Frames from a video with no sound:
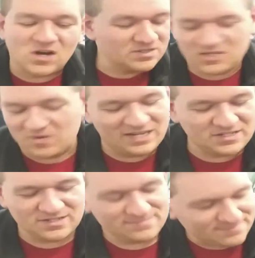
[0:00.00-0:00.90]
Only
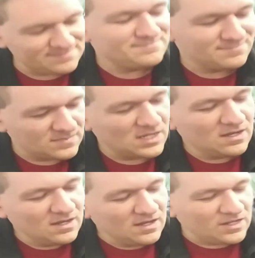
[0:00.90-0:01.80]
twice.
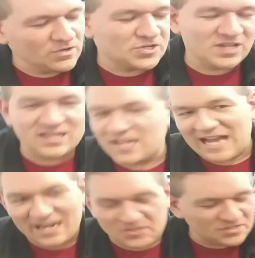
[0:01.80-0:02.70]
Usually the
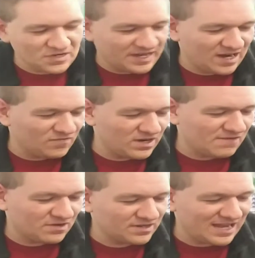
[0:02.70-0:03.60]
kaijus took care of
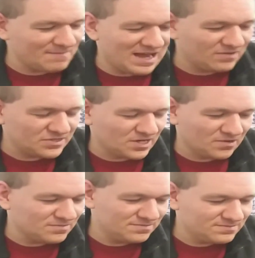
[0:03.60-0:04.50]
whatever came out, so
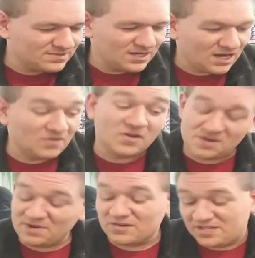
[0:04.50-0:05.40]
although
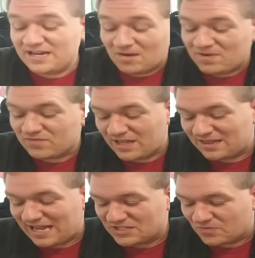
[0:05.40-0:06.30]
Nibiru did help me for
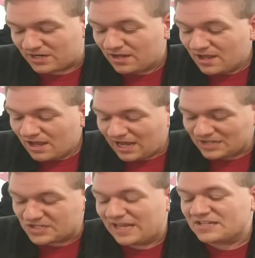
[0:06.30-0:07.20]
that last one.
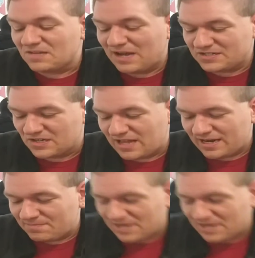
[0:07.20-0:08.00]
So that's the monster lineup.